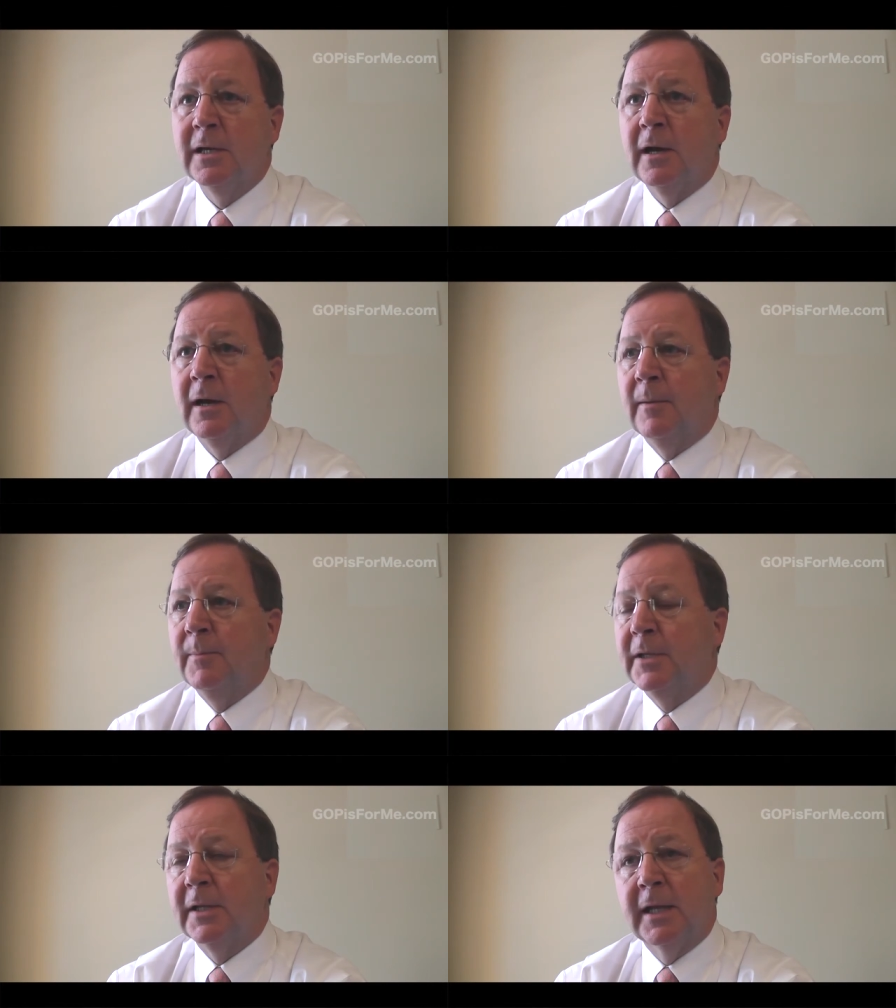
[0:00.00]
uh,
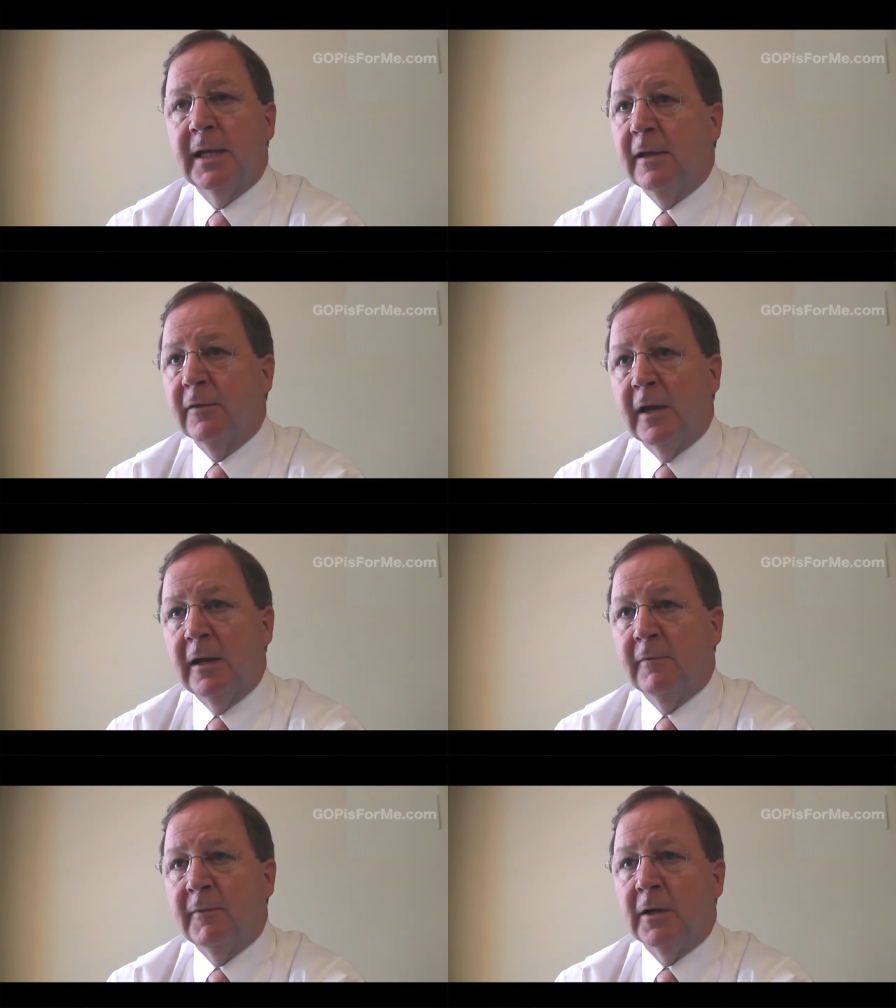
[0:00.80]
but then they can't stay
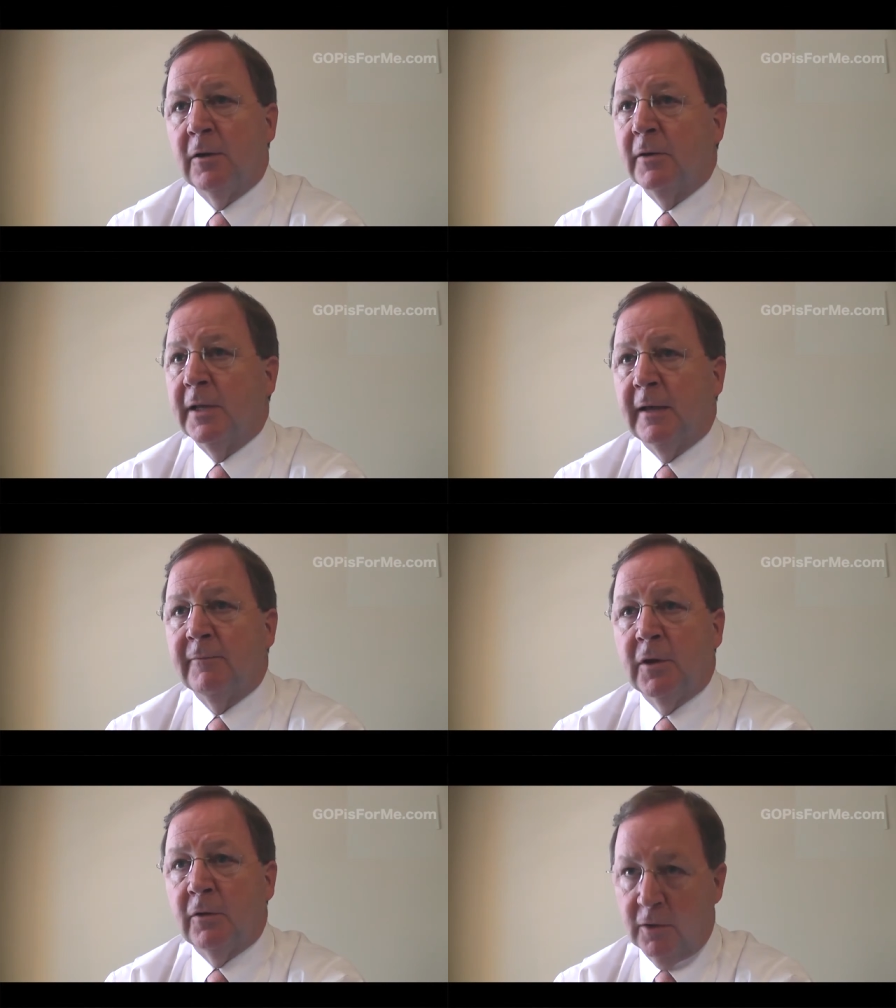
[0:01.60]
here very long and they
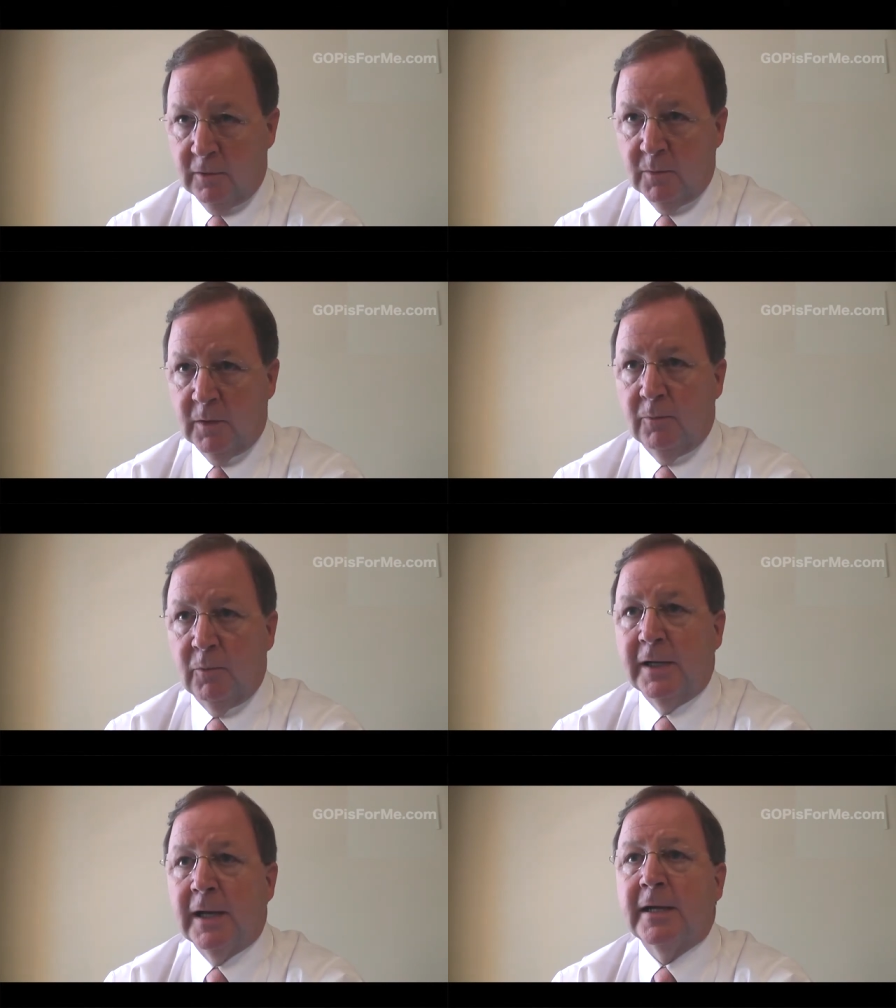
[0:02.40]
have to go home. Well,
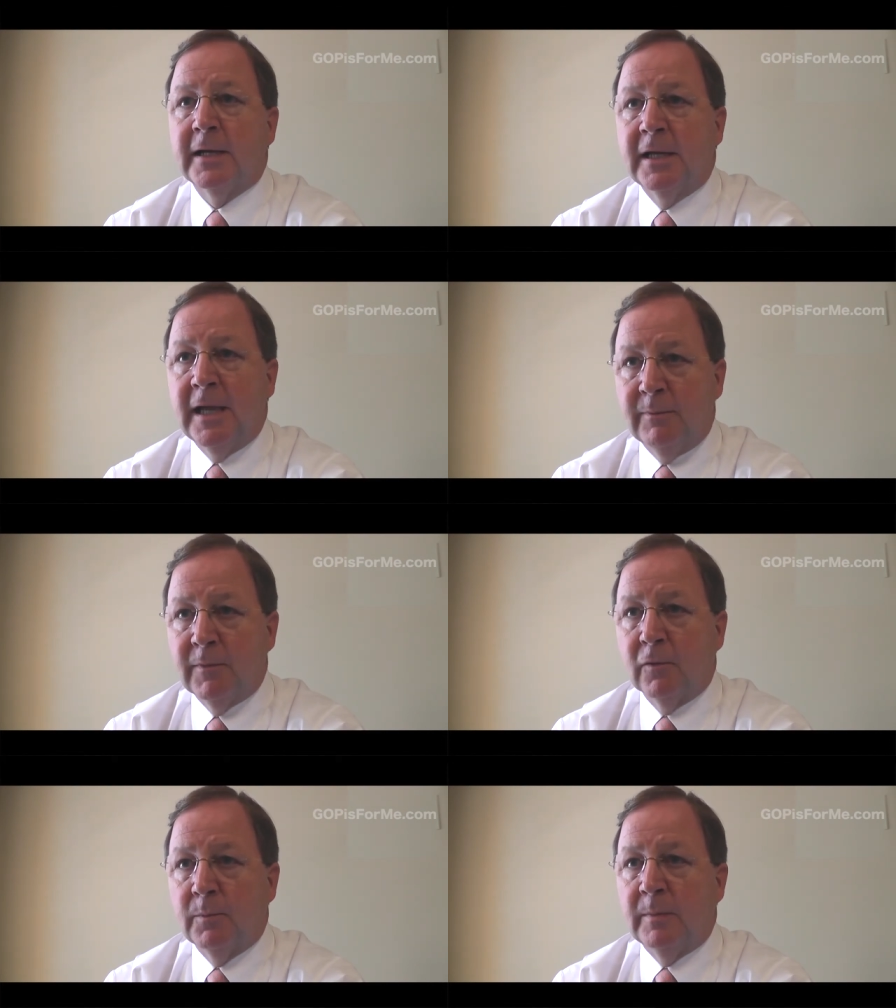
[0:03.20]
we'd like to keep
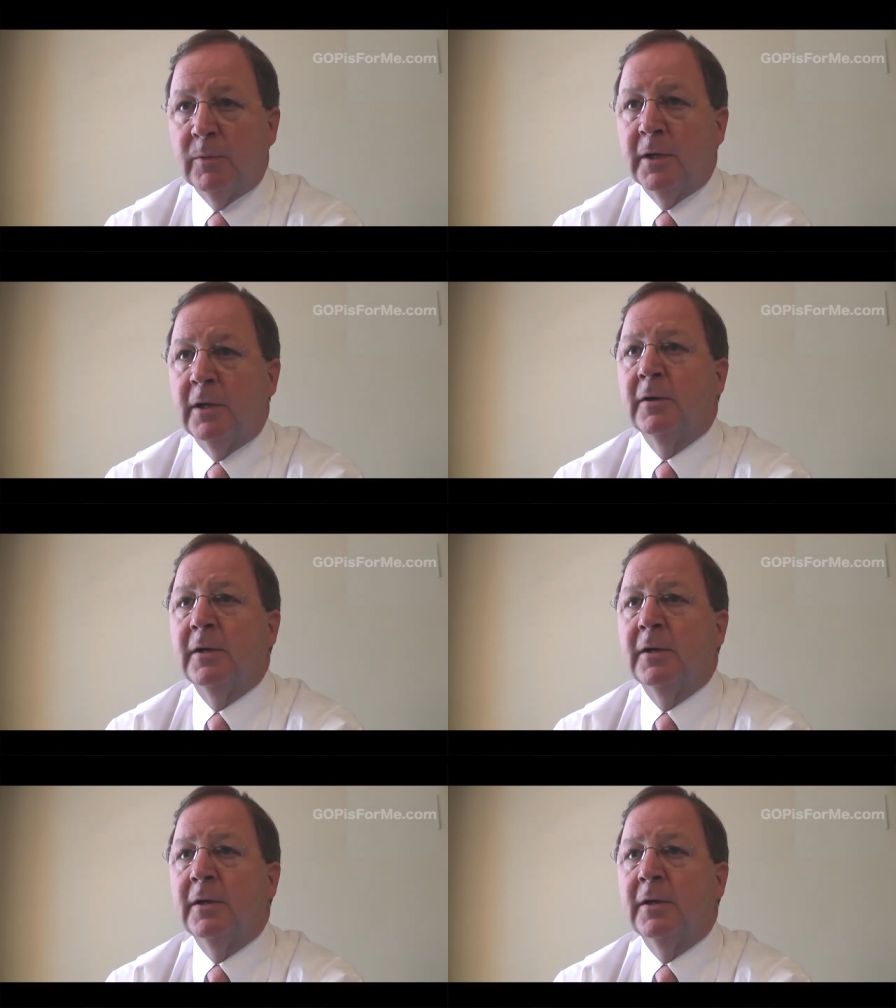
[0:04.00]
those people here,